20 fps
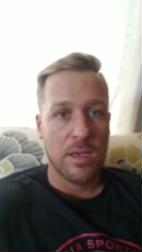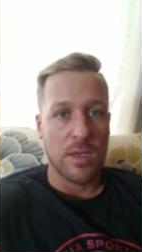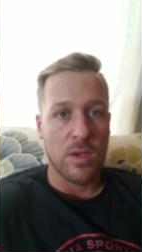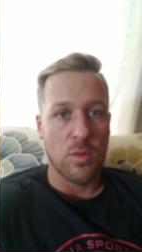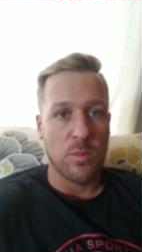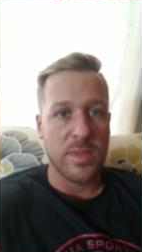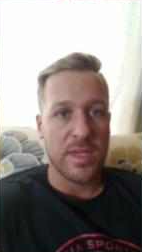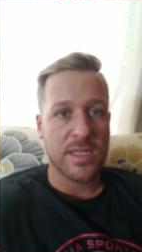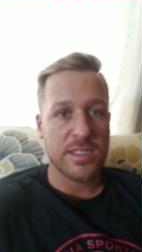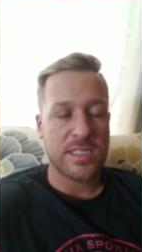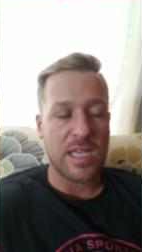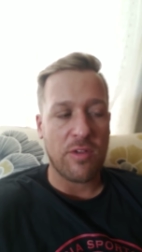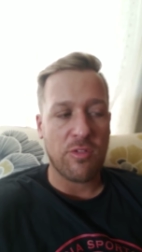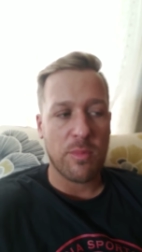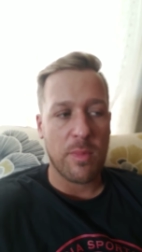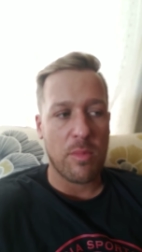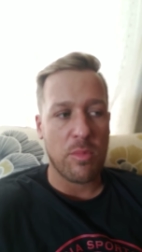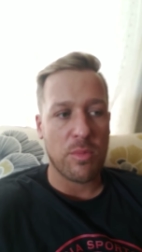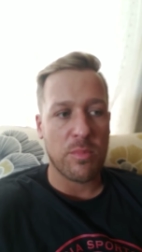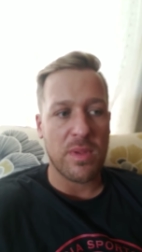Because I
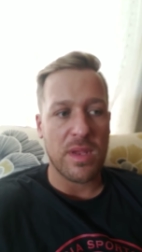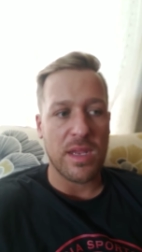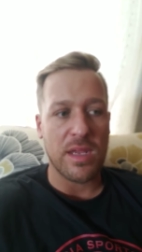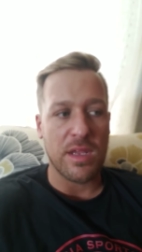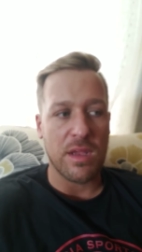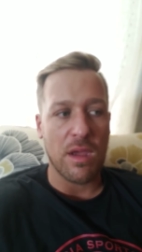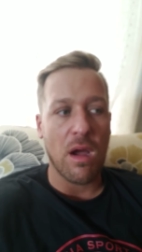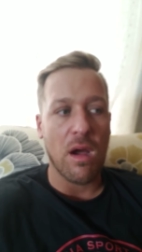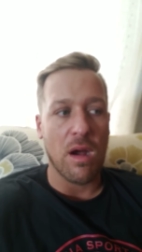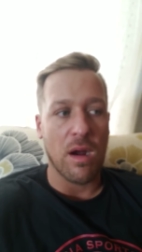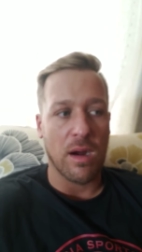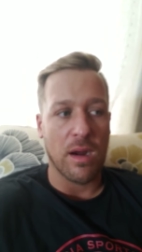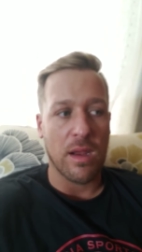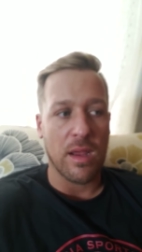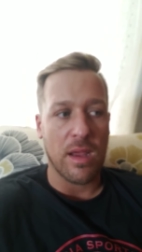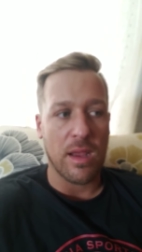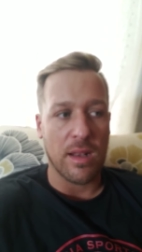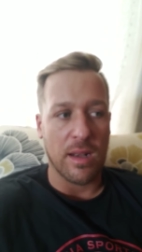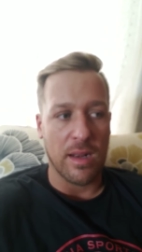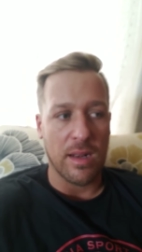remember being young
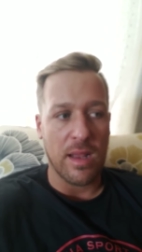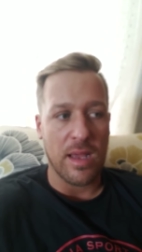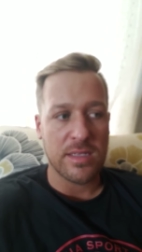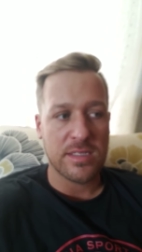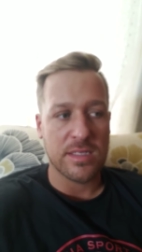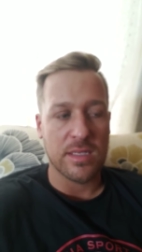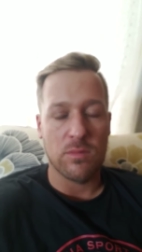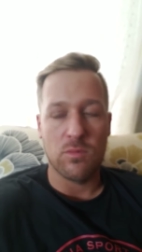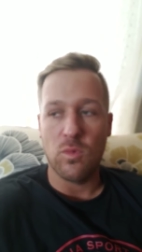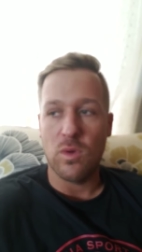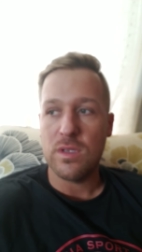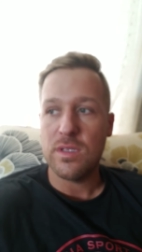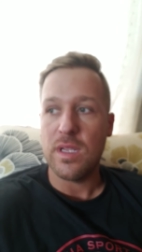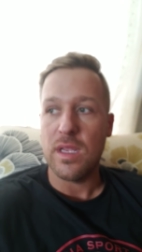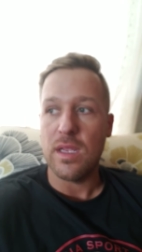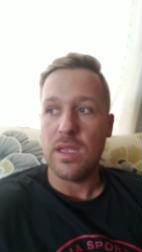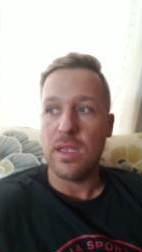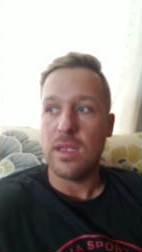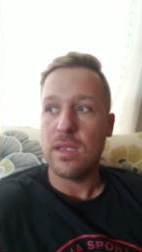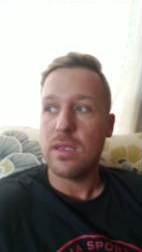and I said one
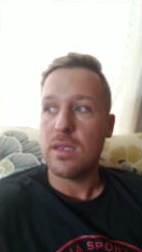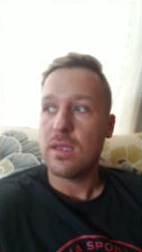day,